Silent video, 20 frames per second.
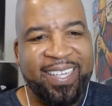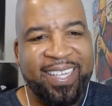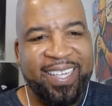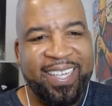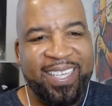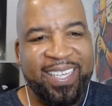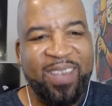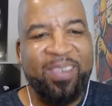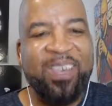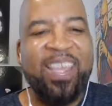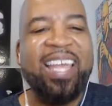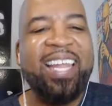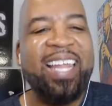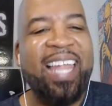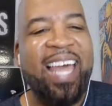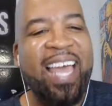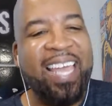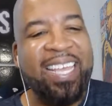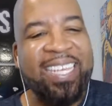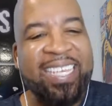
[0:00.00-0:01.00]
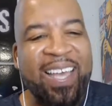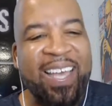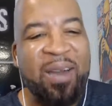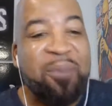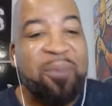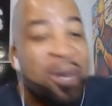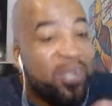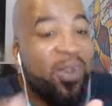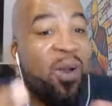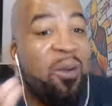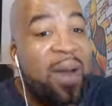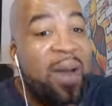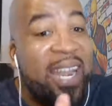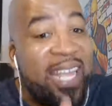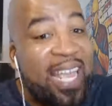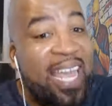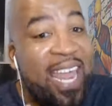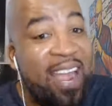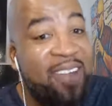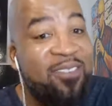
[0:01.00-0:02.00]
You know what I mean? Like, but nobody
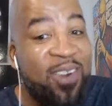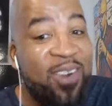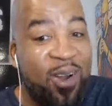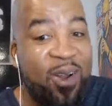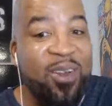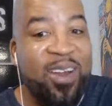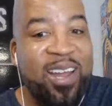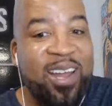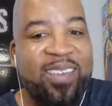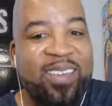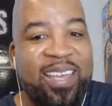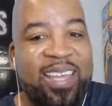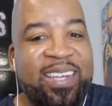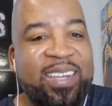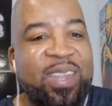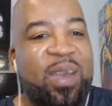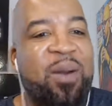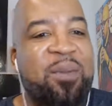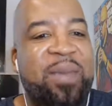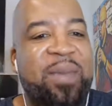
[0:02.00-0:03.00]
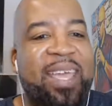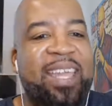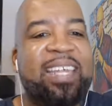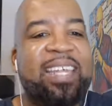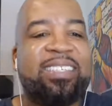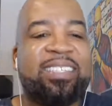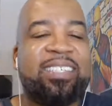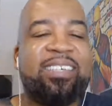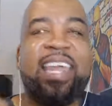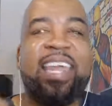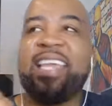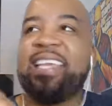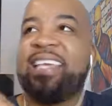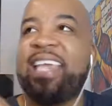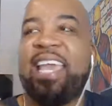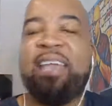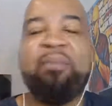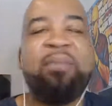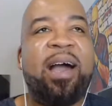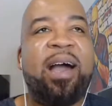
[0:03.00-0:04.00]
had ever heard of it. You know what I mean? Until they
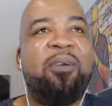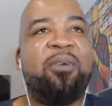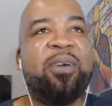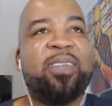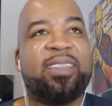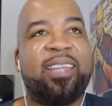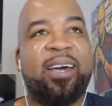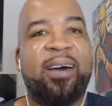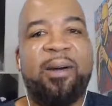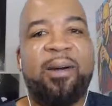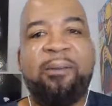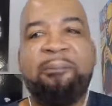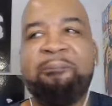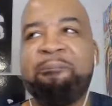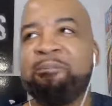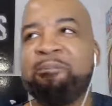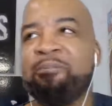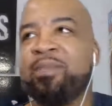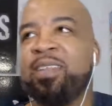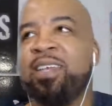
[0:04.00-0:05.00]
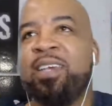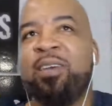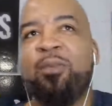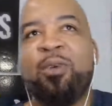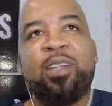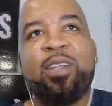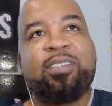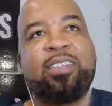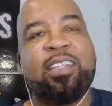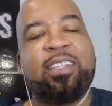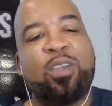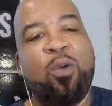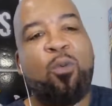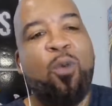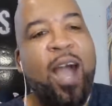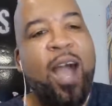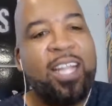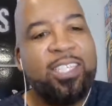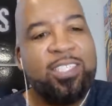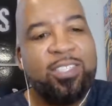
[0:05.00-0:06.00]
came out with what is it? The
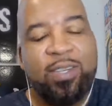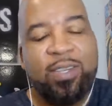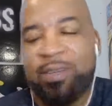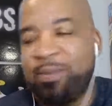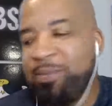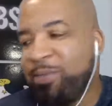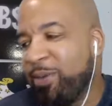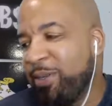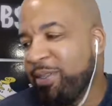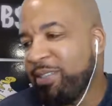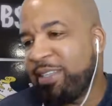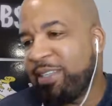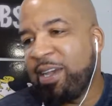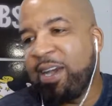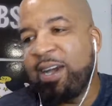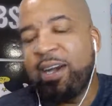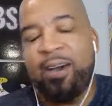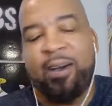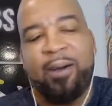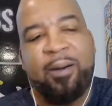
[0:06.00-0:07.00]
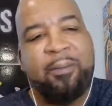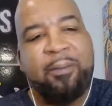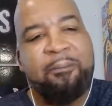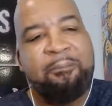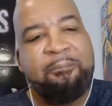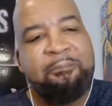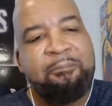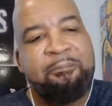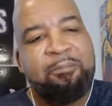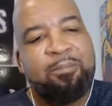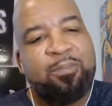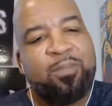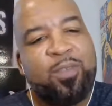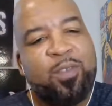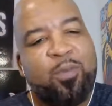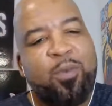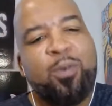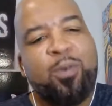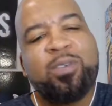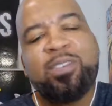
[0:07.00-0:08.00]
Watch? What is it?
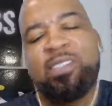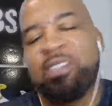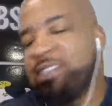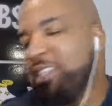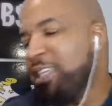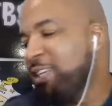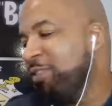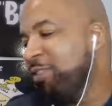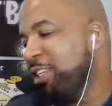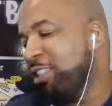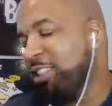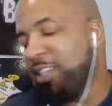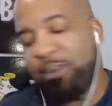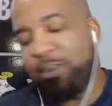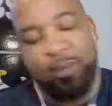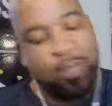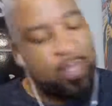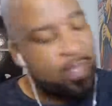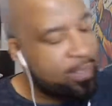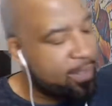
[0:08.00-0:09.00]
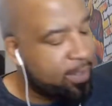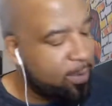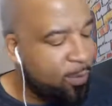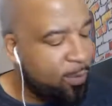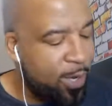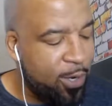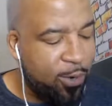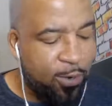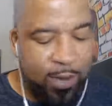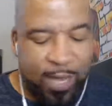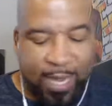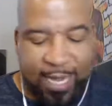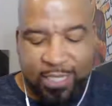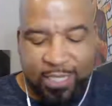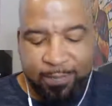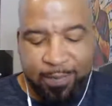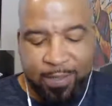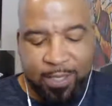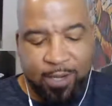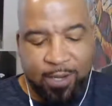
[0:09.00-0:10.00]
What was the TV show? The one on
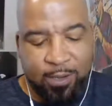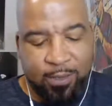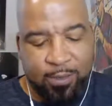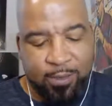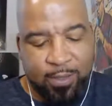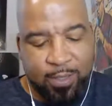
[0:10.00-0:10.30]
HBO